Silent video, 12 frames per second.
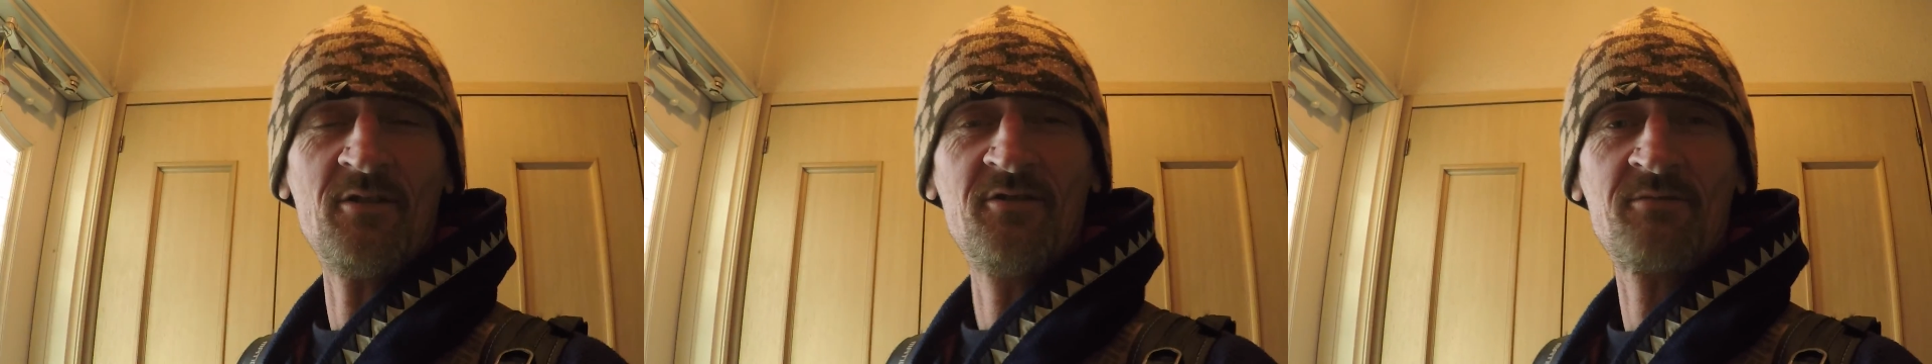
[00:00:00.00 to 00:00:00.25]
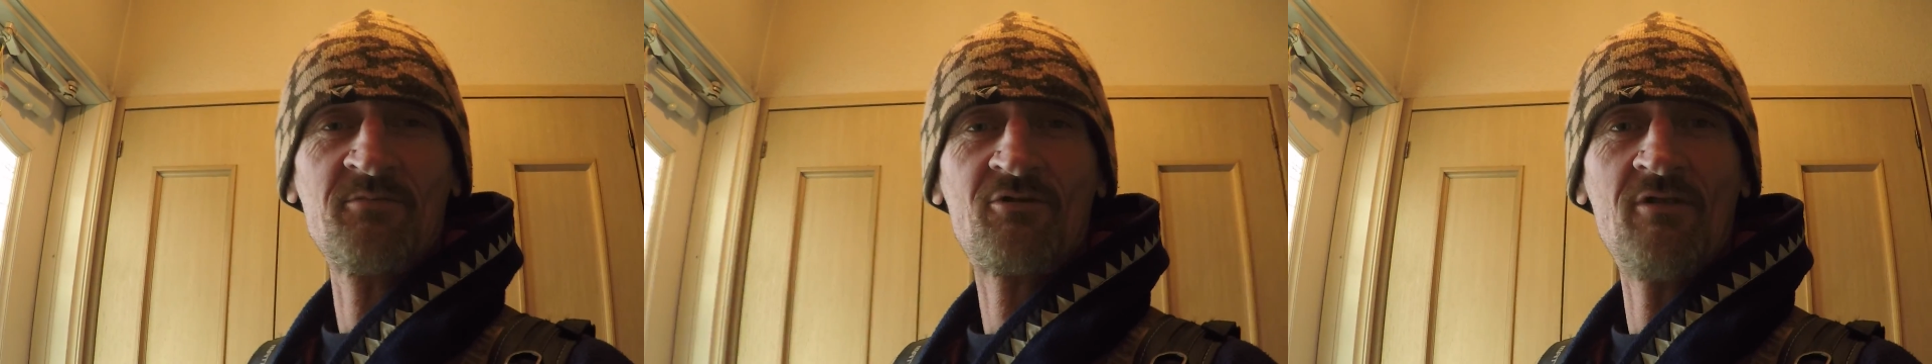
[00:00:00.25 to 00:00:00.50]
do
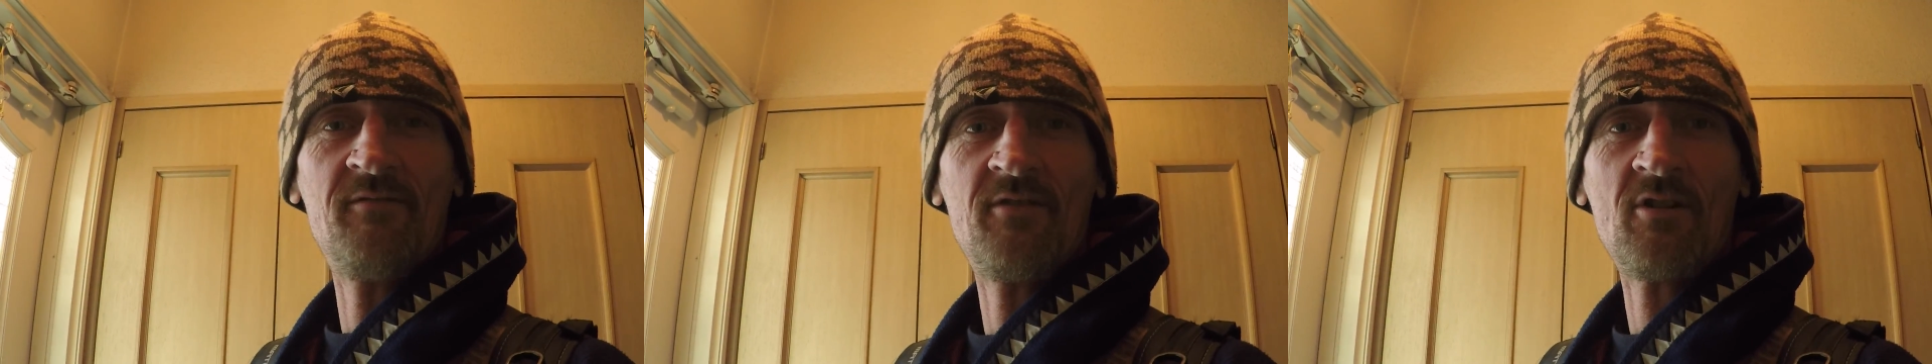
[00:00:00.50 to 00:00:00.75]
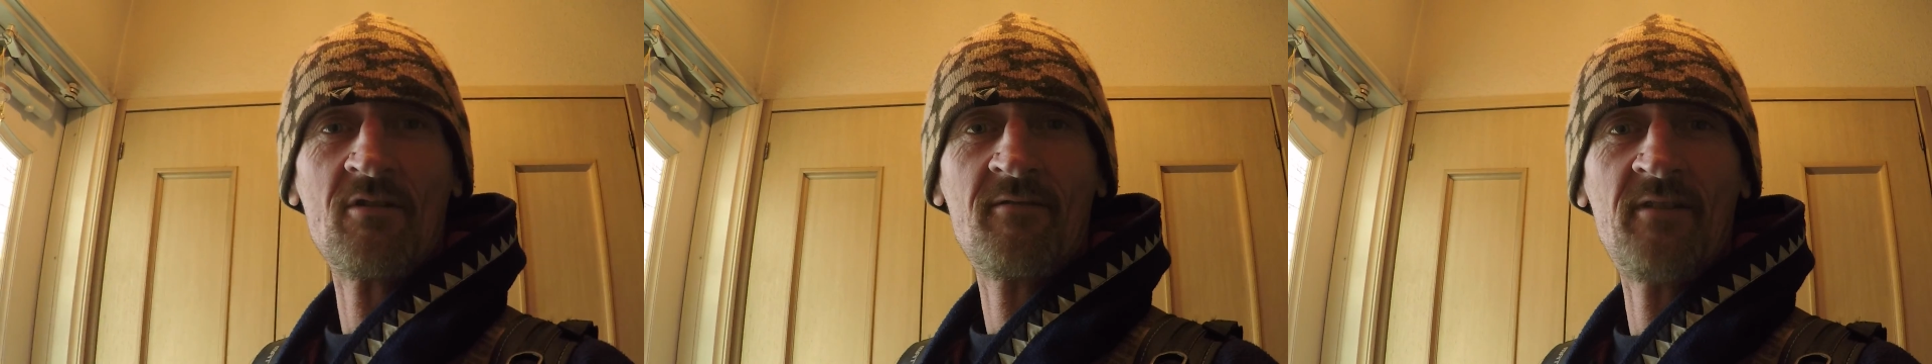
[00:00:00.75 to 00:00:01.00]
some street
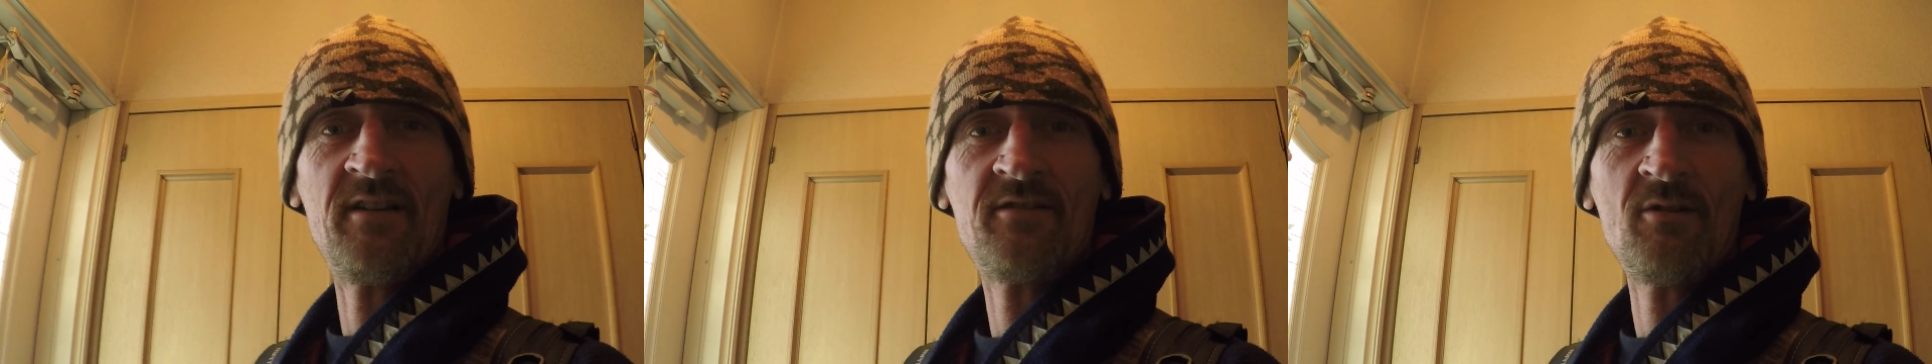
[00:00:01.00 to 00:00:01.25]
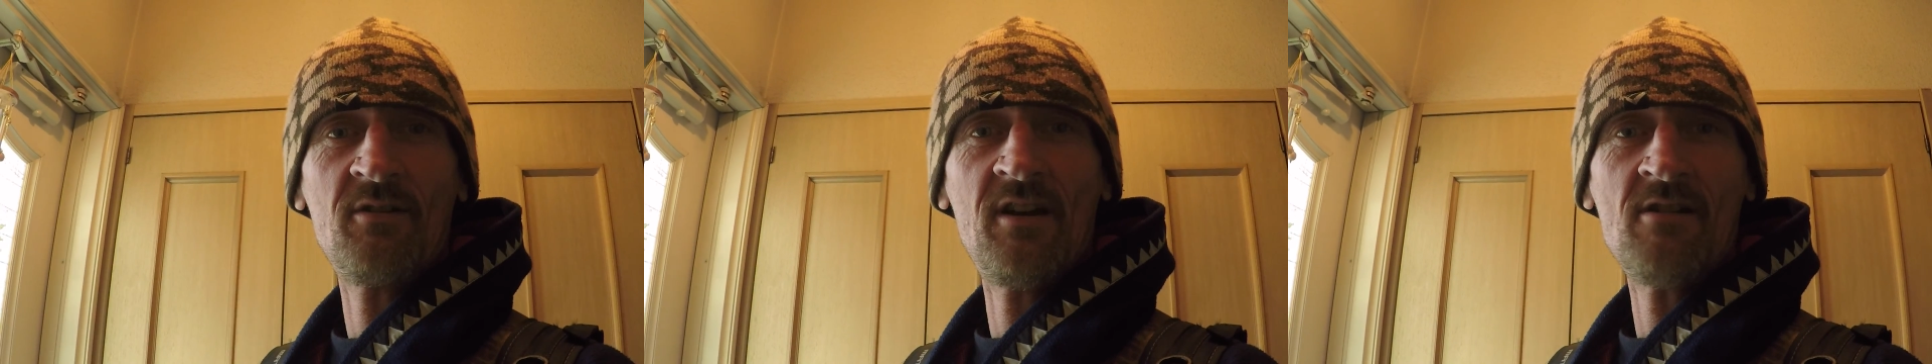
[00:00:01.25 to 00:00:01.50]
photography in
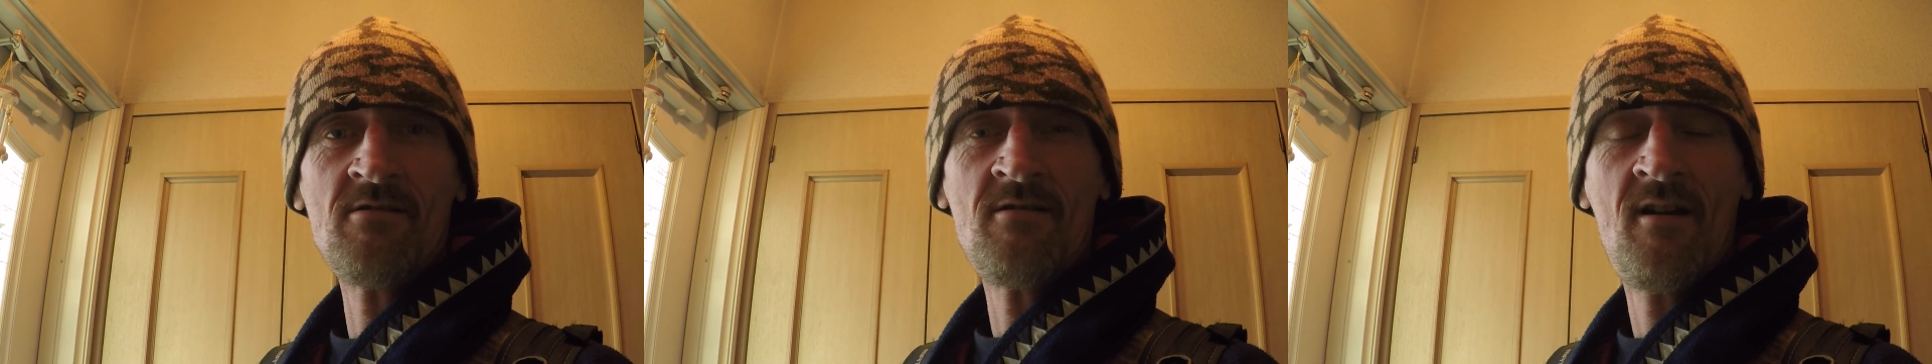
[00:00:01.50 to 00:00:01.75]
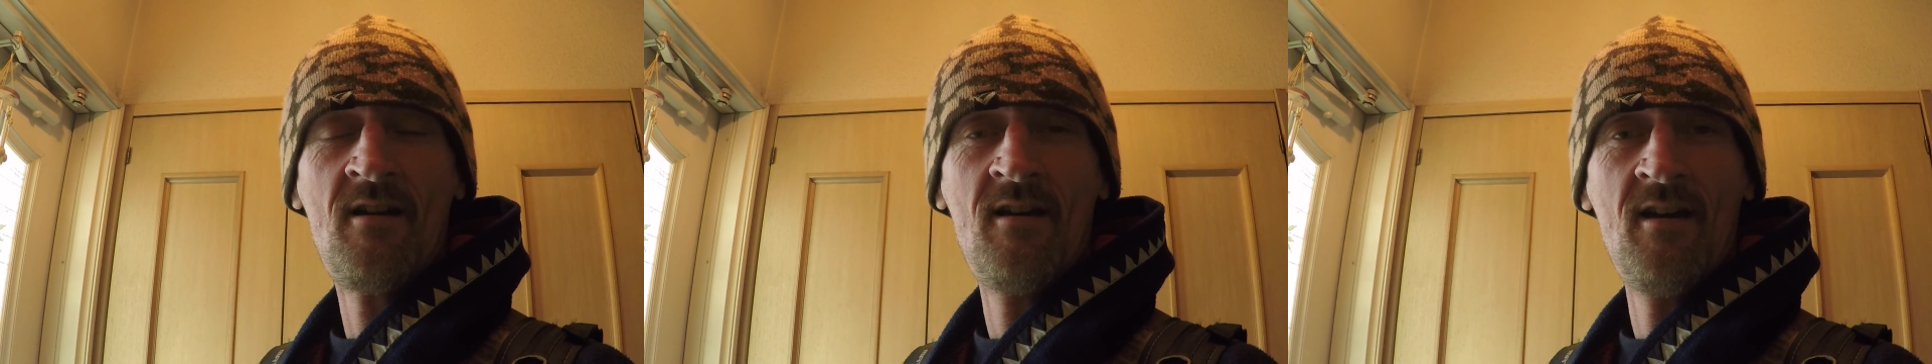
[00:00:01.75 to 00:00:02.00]

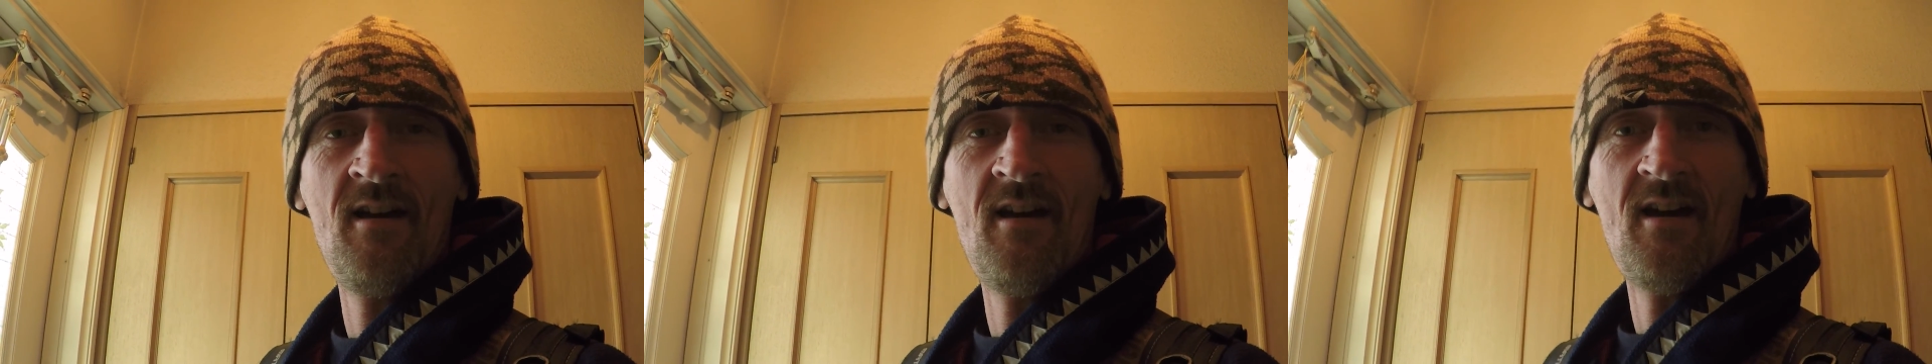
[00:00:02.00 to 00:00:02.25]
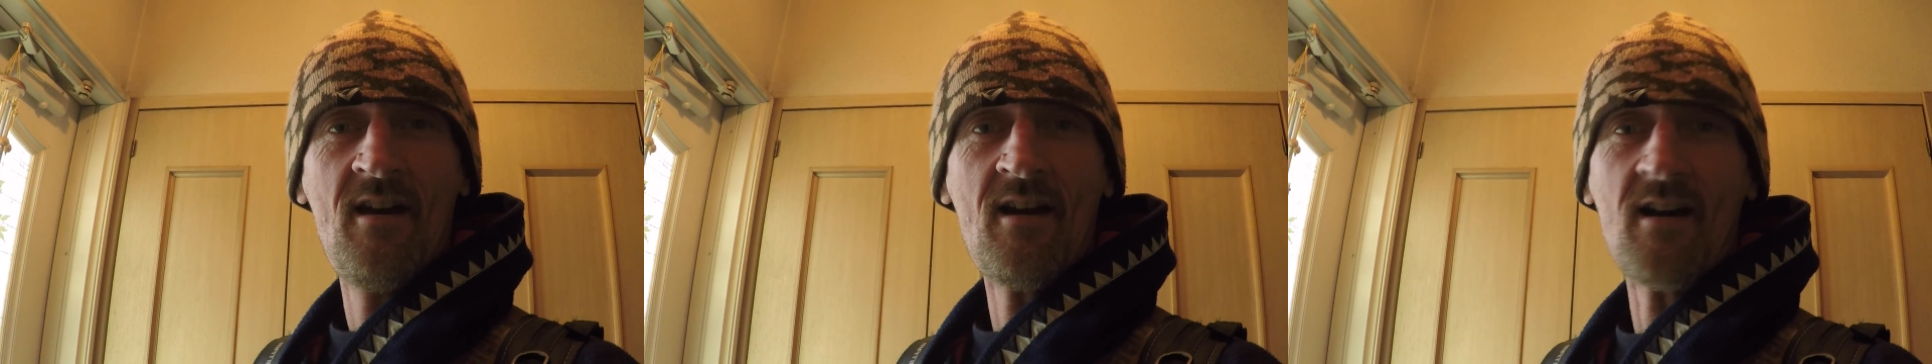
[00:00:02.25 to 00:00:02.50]
Tokyo.
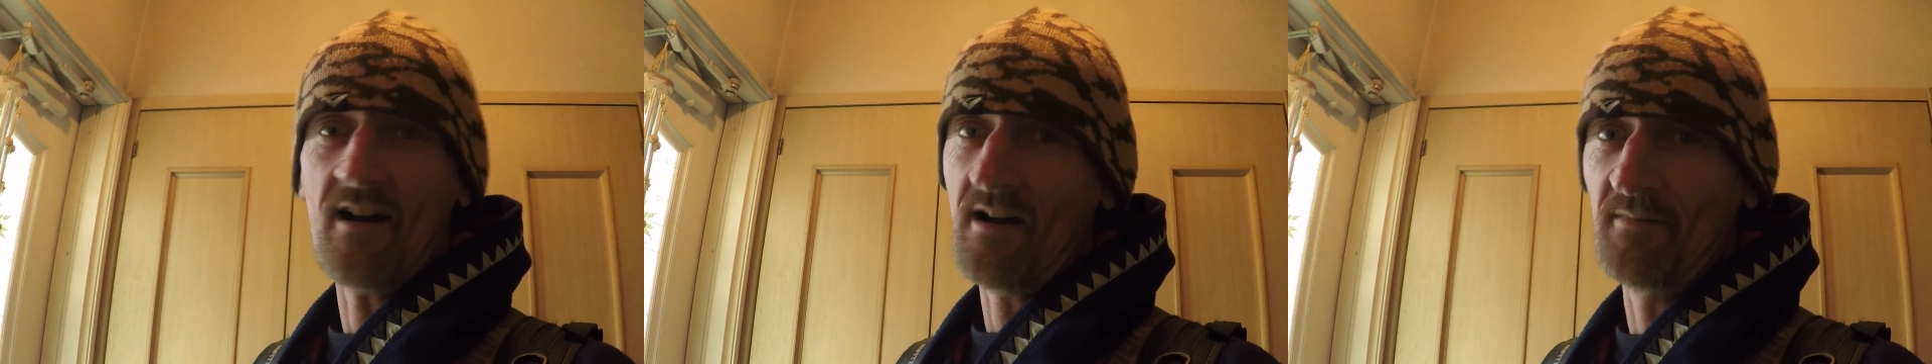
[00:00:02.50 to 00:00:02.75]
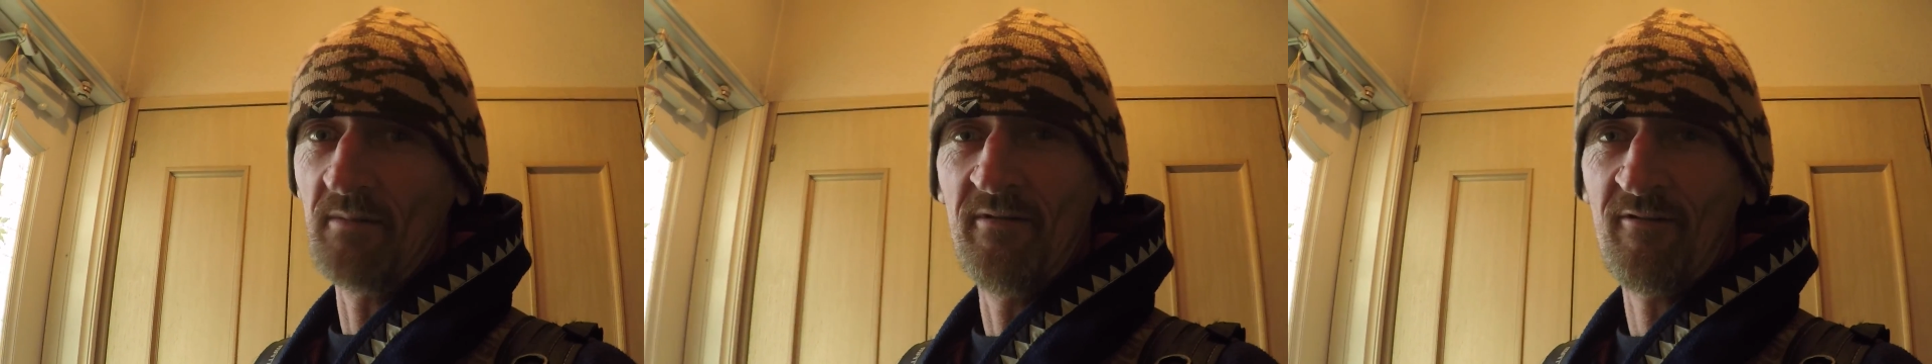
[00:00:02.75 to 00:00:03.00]

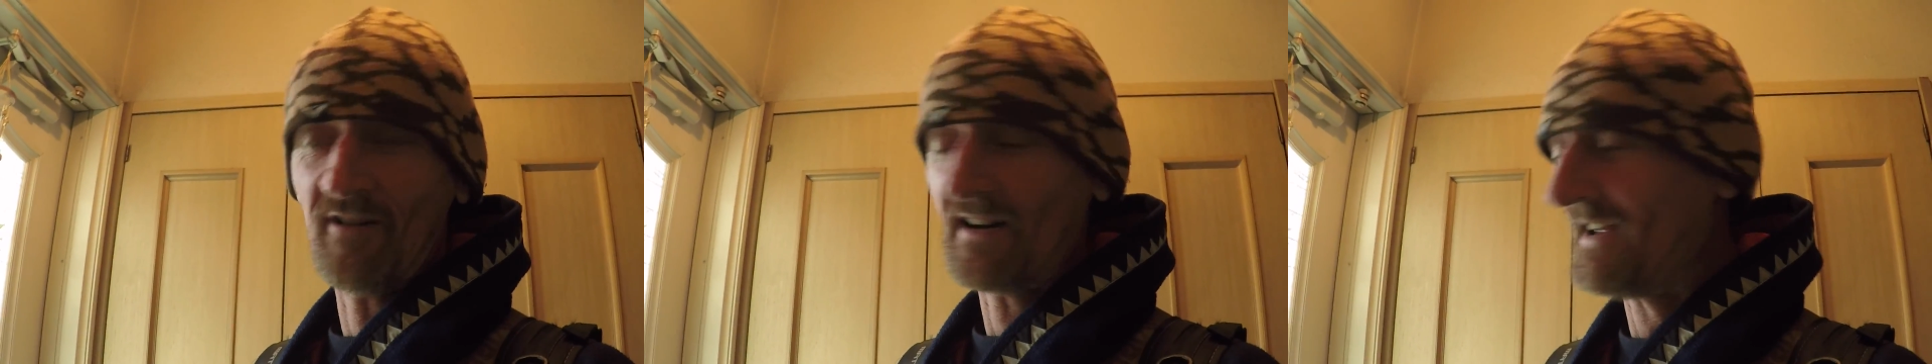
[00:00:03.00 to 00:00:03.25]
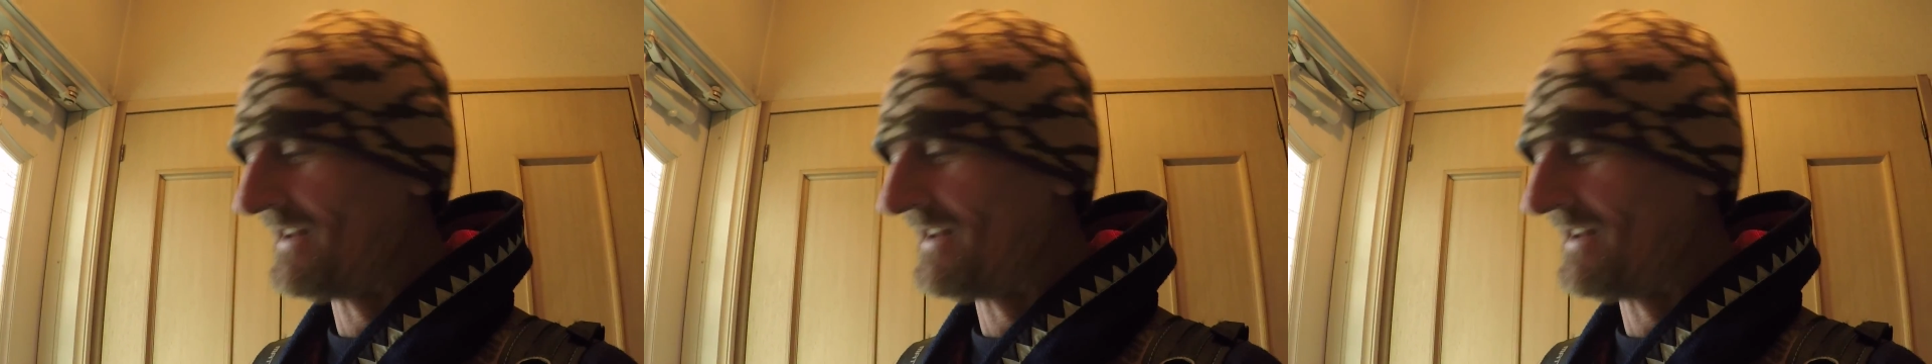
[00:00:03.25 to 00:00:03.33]
But before I get